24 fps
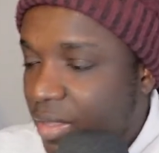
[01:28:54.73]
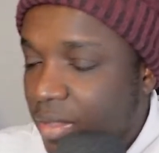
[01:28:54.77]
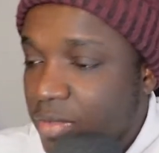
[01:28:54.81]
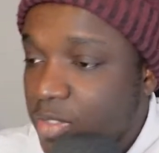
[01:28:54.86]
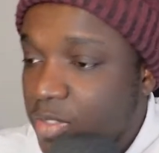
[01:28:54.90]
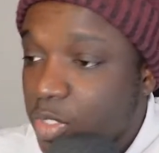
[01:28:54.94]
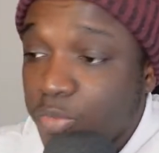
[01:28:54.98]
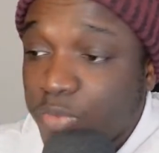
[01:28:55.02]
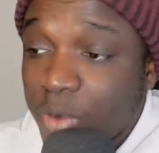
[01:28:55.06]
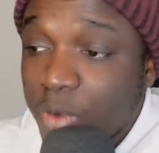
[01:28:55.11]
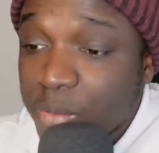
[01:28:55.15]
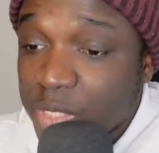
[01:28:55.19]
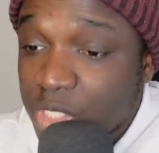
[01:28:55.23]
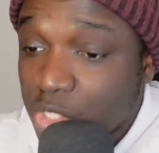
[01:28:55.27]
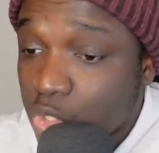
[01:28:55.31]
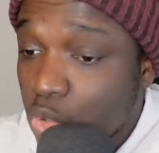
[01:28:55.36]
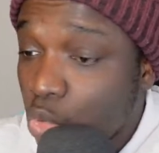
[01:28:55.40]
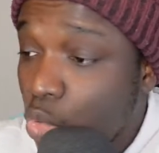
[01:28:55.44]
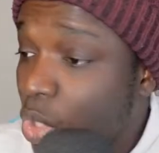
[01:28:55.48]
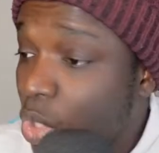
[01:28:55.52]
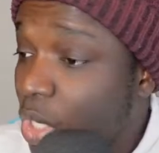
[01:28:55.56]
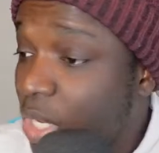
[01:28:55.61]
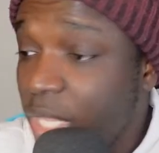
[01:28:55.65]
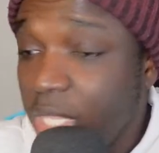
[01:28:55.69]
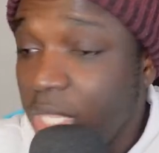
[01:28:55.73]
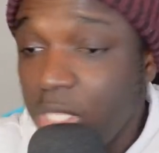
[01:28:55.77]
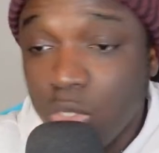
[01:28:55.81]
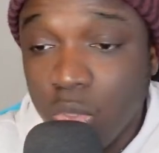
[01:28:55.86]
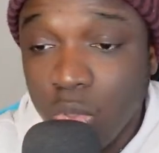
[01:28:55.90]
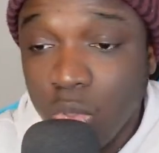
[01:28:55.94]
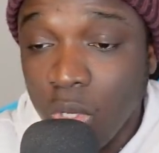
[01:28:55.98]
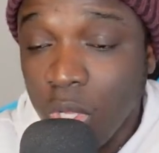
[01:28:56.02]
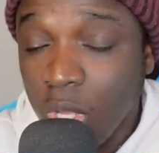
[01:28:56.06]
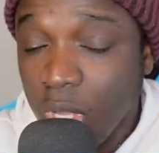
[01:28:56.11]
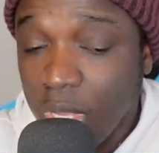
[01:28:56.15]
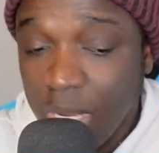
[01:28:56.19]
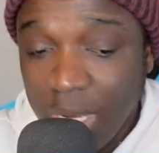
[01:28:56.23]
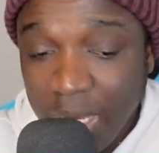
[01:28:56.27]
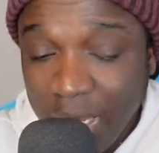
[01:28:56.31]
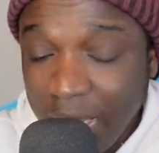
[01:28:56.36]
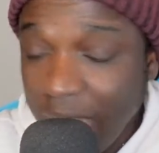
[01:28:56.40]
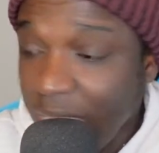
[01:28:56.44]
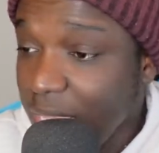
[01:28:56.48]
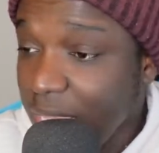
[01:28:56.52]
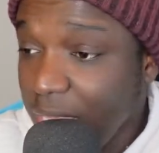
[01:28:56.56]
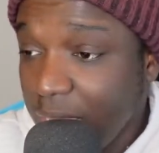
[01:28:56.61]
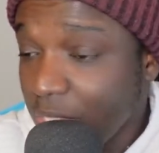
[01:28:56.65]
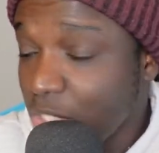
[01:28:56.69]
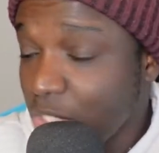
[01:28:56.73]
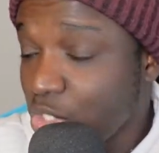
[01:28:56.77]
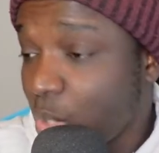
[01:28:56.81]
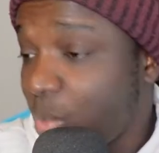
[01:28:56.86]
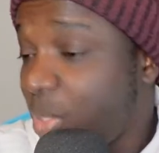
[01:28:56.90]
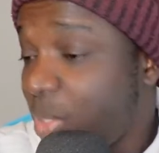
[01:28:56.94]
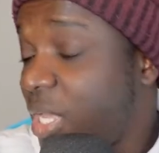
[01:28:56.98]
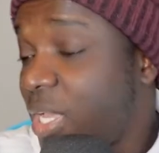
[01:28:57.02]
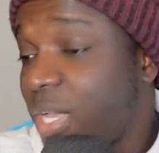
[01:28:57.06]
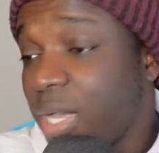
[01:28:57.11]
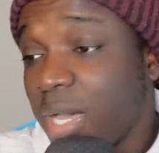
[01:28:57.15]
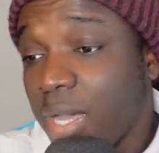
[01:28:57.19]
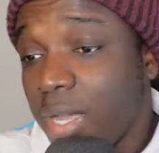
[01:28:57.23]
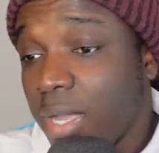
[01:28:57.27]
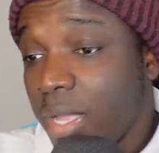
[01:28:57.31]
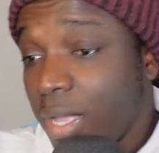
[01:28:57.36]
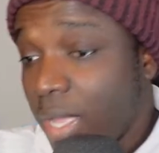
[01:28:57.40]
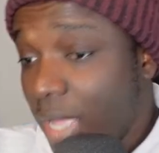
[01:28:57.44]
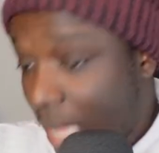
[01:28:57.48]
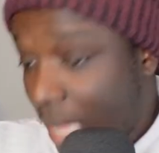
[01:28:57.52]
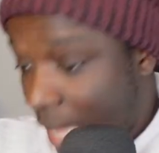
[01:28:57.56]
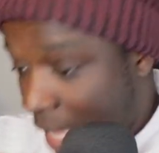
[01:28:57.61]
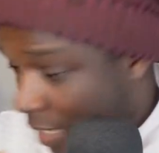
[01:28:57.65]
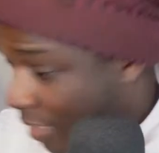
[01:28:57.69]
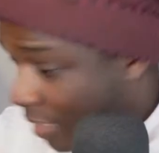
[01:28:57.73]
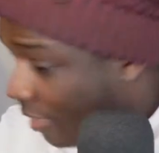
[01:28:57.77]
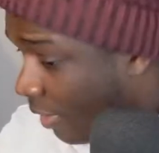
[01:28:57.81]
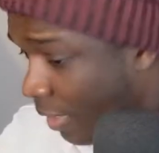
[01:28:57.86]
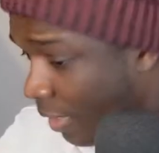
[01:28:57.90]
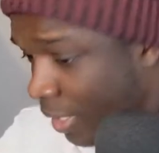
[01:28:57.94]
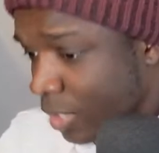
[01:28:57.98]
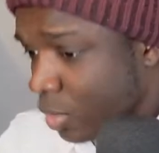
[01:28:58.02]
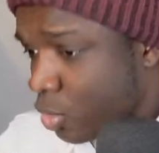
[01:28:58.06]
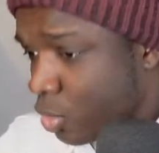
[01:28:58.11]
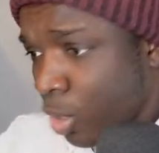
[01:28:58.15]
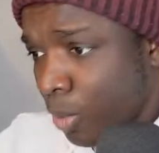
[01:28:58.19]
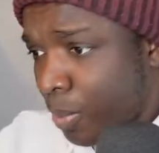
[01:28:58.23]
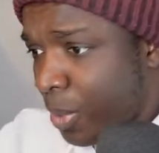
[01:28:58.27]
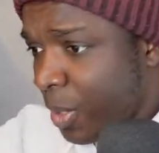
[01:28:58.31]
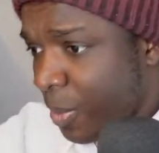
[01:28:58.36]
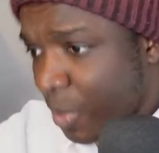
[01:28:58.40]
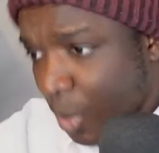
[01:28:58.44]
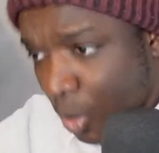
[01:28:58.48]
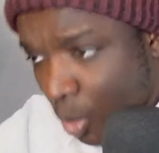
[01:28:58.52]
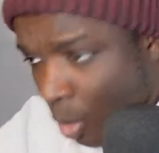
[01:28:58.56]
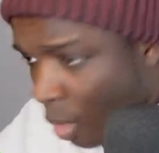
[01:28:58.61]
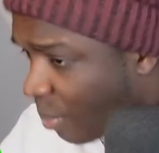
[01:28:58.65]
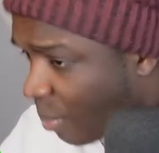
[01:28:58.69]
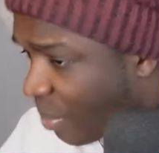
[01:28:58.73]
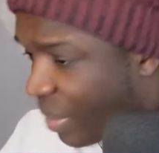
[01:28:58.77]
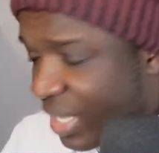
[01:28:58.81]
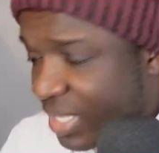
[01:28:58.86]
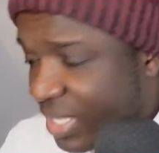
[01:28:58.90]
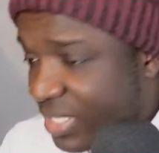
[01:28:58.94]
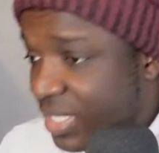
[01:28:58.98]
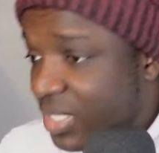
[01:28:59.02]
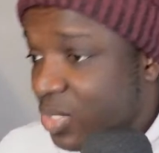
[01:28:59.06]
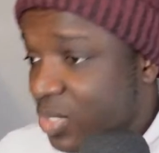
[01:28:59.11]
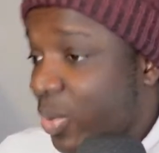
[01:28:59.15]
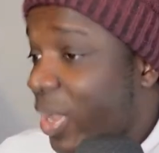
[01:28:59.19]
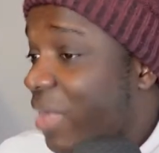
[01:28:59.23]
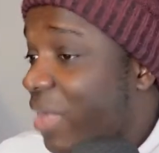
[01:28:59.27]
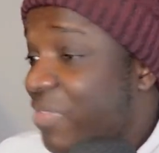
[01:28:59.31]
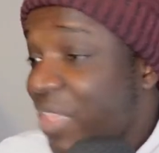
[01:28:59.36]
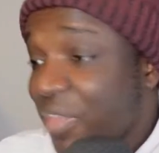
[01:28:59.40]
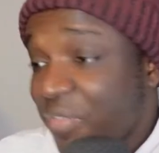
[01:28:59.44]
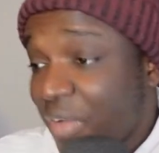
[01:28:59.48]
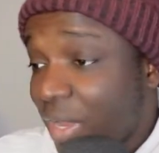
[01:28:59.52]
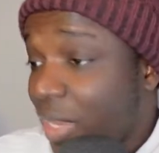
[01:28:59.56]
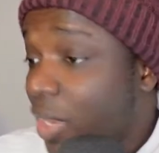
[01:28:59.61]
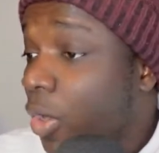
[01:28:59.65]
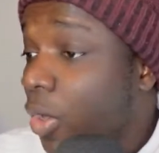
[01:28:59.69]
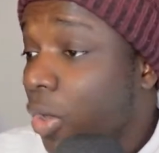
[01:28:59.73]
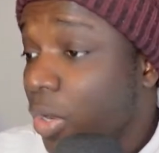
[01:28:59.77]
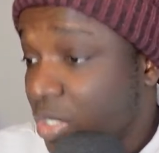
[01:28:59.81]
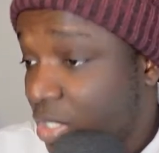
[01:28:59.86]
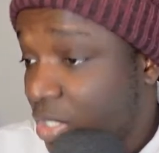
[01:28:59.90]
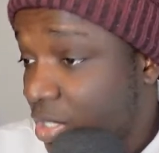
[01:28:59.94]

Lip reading: So from school league to league in Jamaica, to people going places, we have never learned